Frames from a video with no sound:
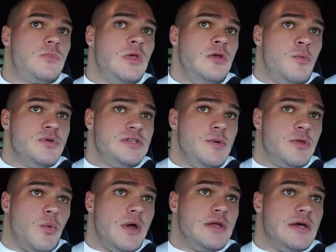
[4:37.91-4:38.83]
You know, we'll see what
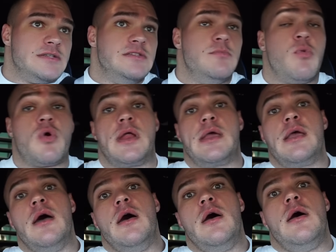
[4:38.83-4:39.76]
the weight does in the
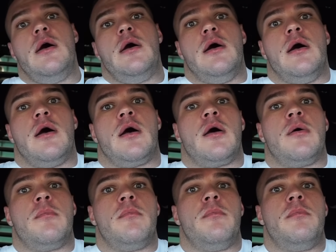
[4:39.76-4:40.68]
morning.
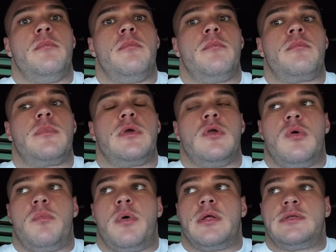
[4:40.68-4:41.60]
You
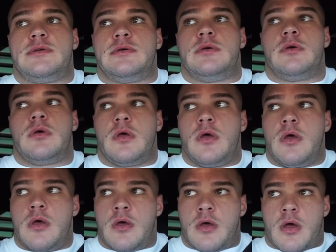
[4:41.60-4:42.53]
know, but
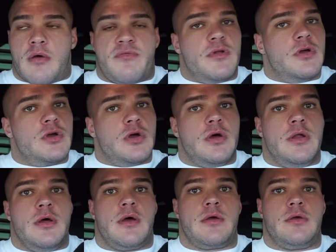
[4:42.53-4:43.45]
I'm feeling
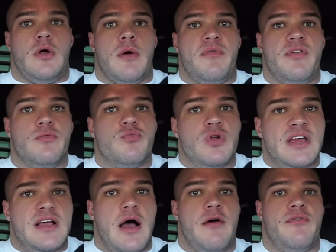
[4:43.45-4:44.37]
good. You know, I'm feeling
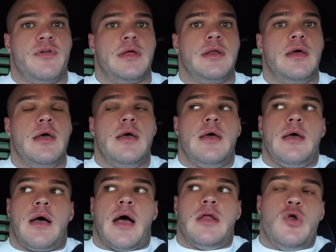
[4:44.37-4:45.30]
really confident.
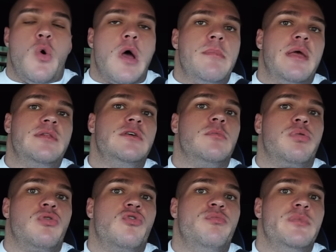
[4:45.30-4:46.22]
I know I made the
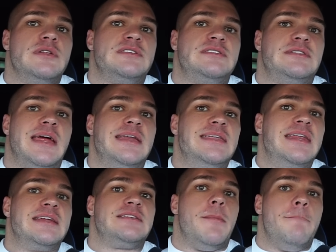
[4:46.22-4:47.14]
improvements that I
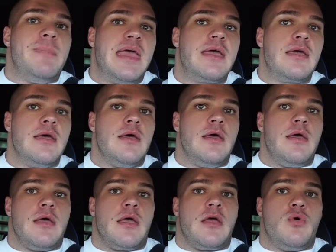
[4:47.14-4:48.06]
needed to make
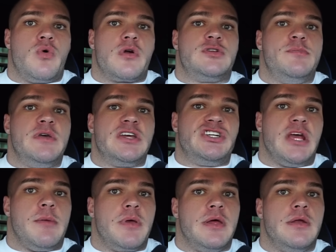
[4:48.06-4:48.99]
in order to be a
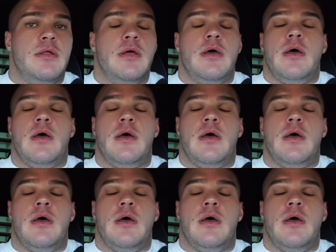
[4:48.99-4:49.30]
champion.